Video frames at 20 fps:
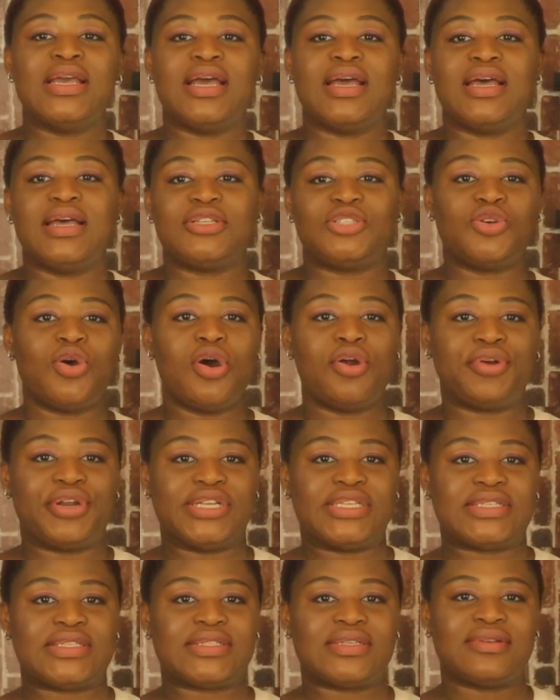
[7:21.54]
a
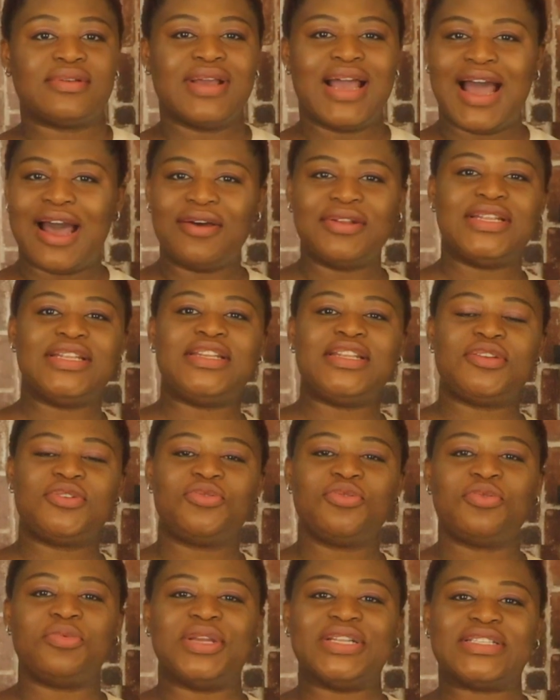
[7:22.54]
tourist. How did he
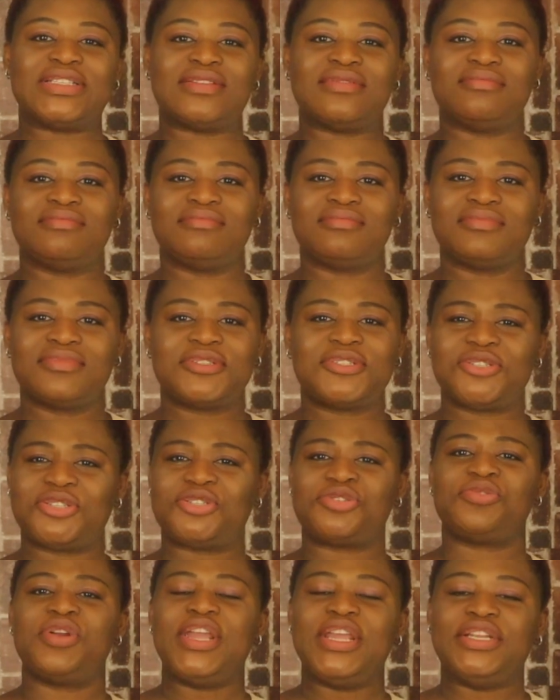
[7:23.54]
do it?
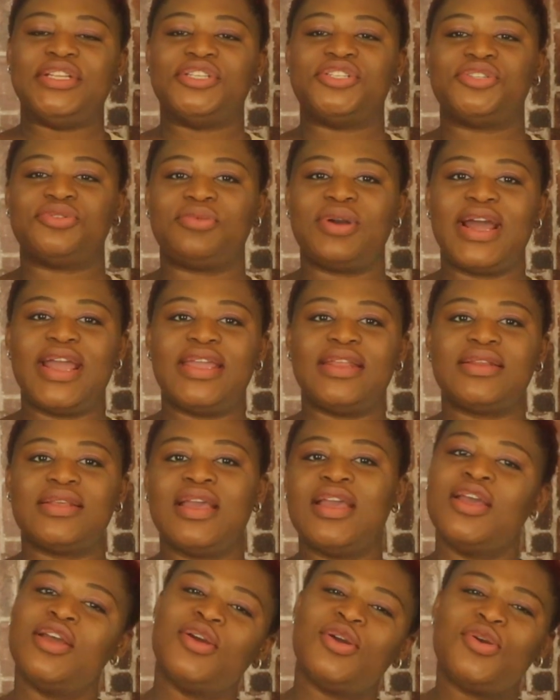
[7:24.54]
Strange,
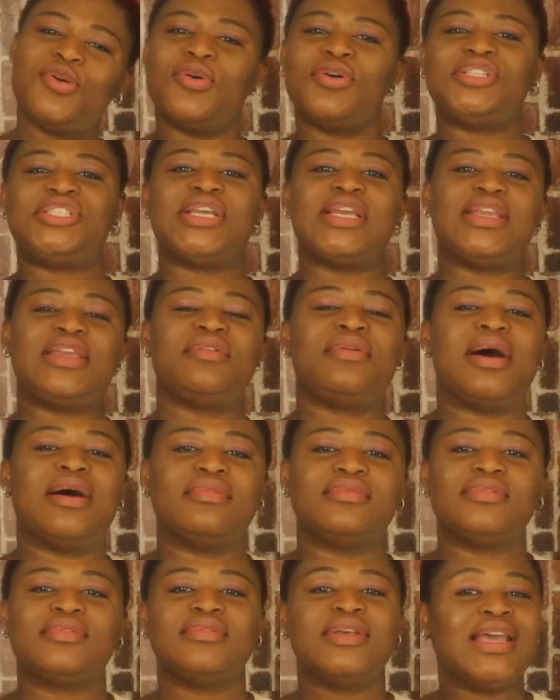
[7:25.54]
right? Go check it
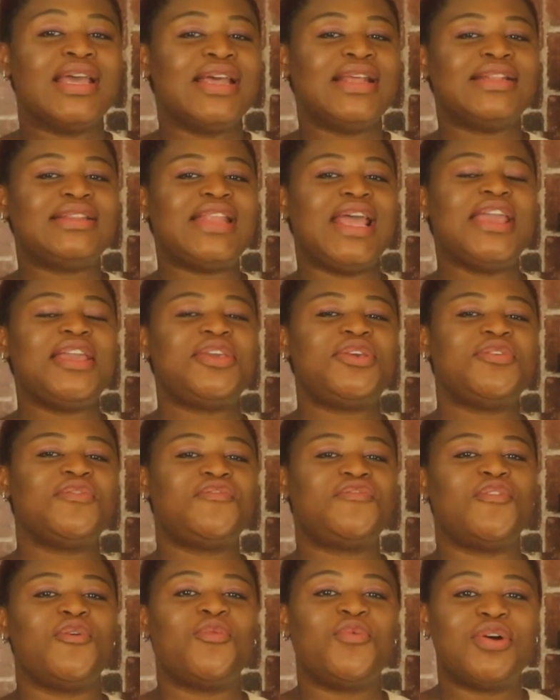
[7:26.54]
out. Thank
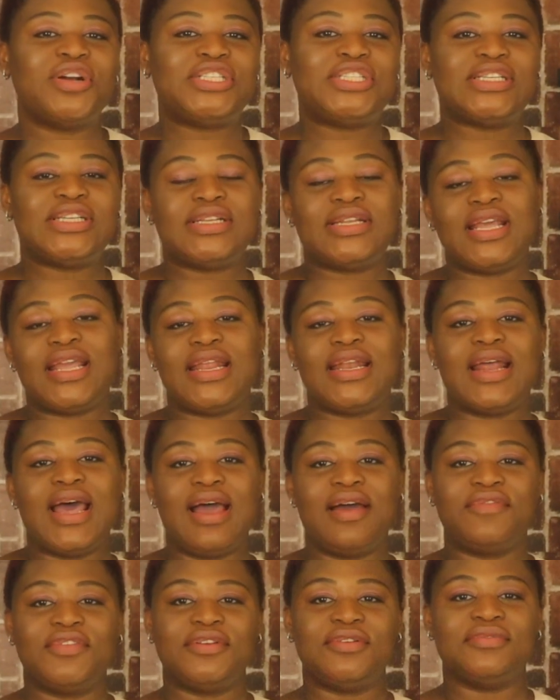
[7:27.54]
you for watching and
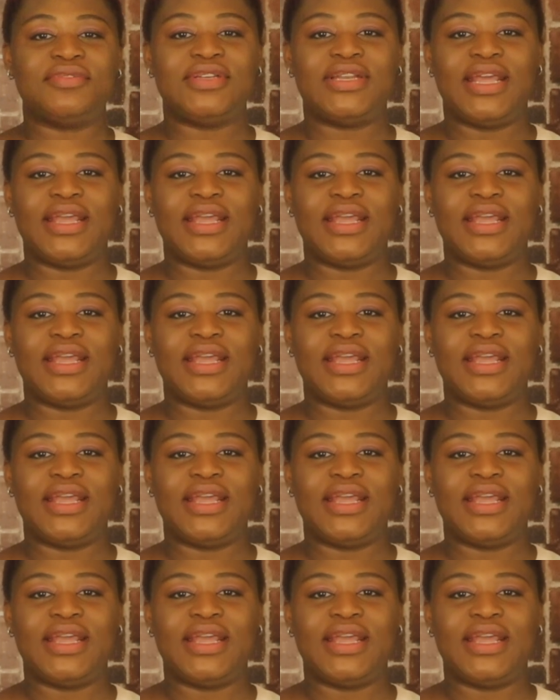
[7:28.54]
have a good